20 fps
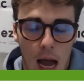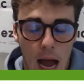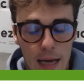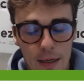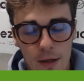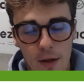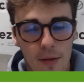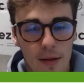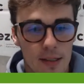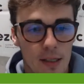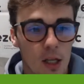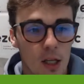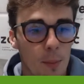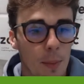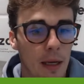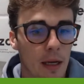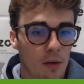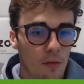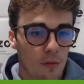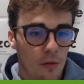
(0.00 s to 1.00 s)
I know that's a little
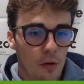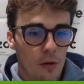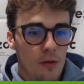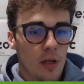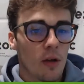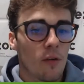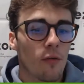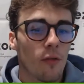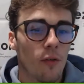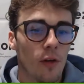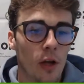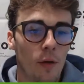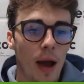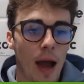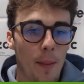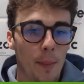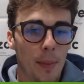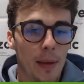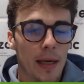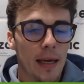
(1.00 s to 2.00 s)
bit confusing for you,
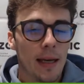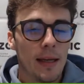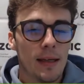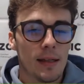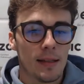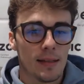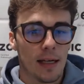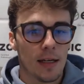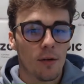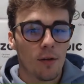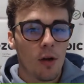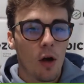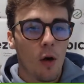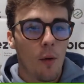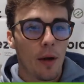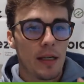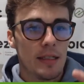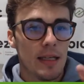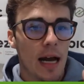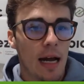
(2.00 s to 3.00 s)
Happy Kid, because I don't
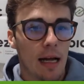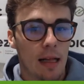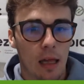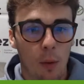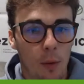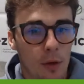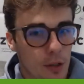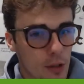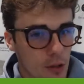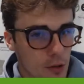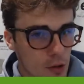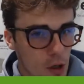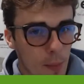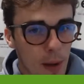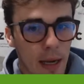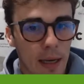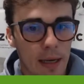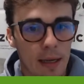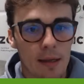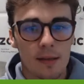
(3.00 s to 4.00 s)
know exactly what your
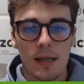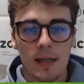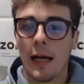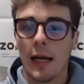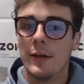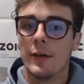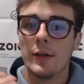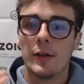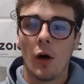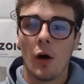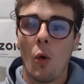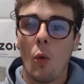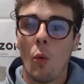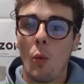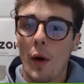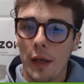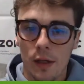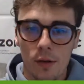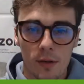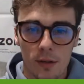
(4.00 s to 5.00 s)
domain is. I don't know
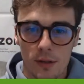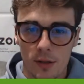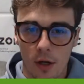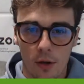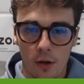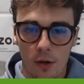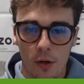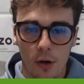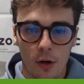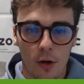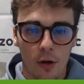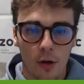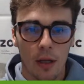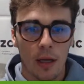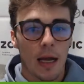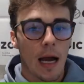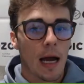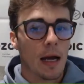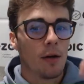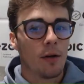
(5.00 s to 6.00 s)
when you started
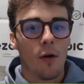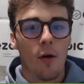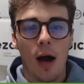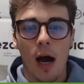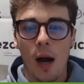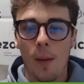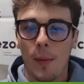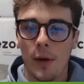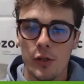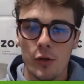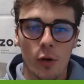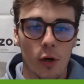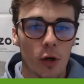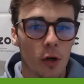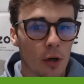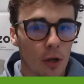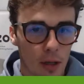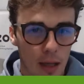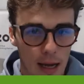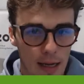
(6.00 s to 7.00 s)
earning. I don't know how much you
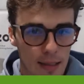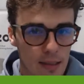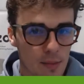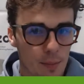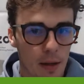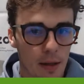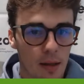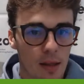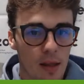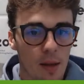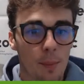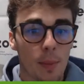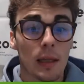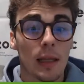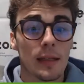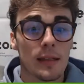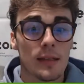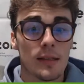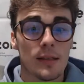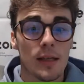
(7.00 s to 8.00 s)
earned last month, but
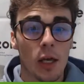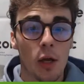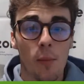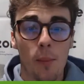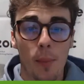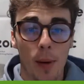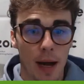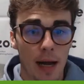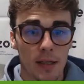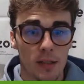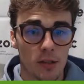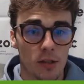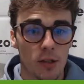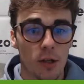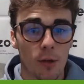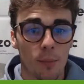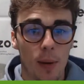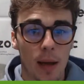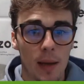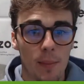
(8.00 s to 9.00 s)
let's say you passed
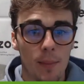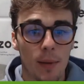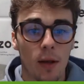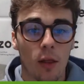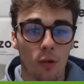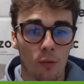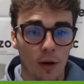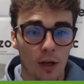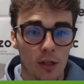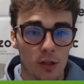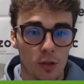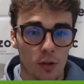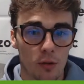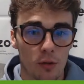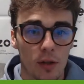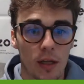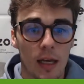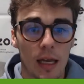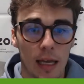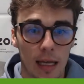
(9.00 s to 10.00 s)
their payment
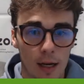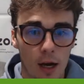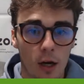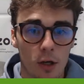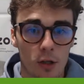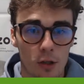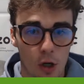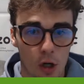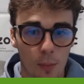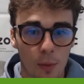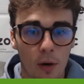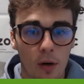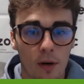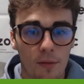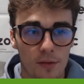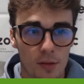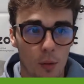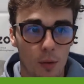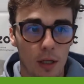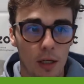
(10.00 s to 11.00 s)
threshold in October
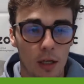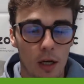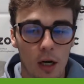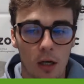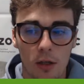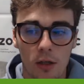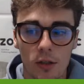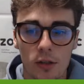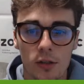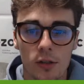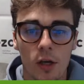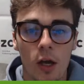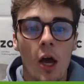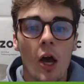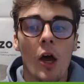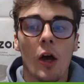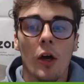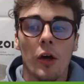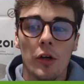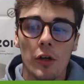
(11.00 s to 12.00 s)
of $20.
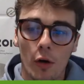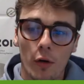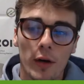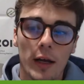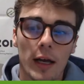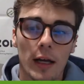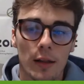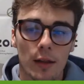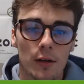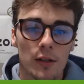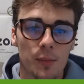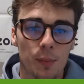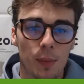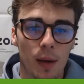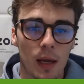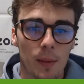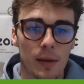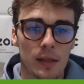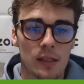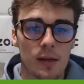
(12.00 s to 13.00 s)
You'll get those
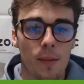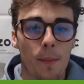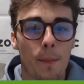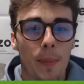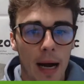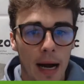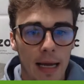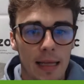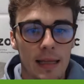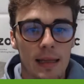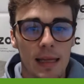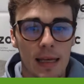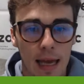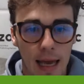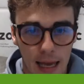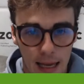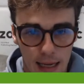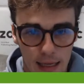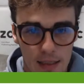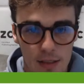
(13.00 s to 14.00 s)
payments by the
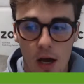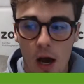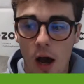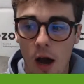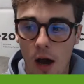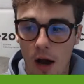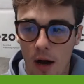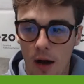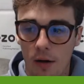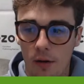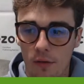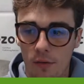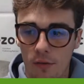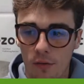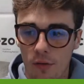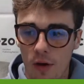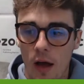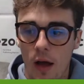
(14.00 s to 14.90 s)
end of